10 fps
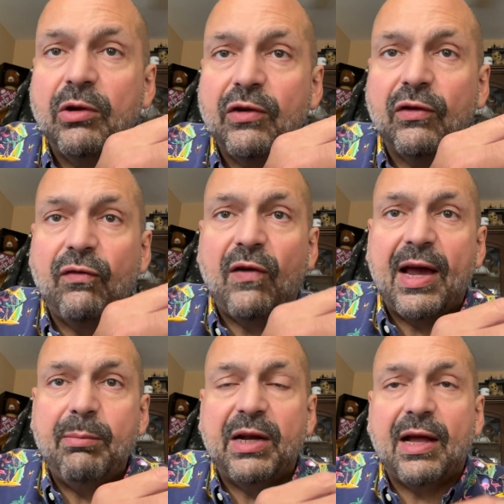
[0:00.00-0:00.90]
which is
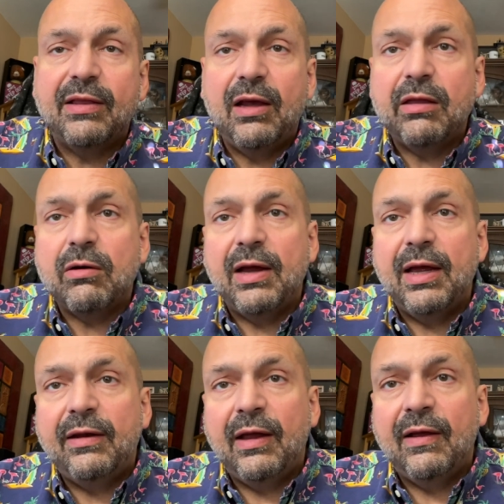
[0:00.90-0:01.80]
fine, but on the other
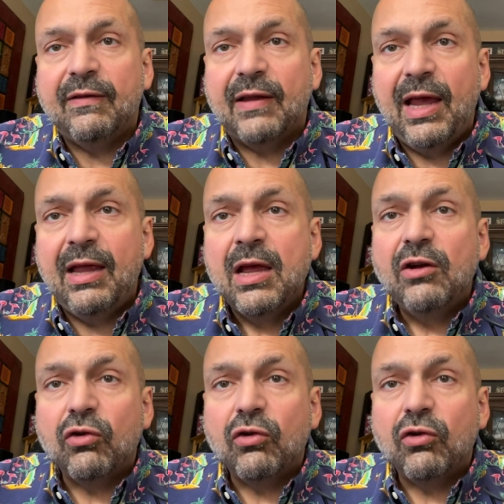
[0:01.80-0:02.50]
end is a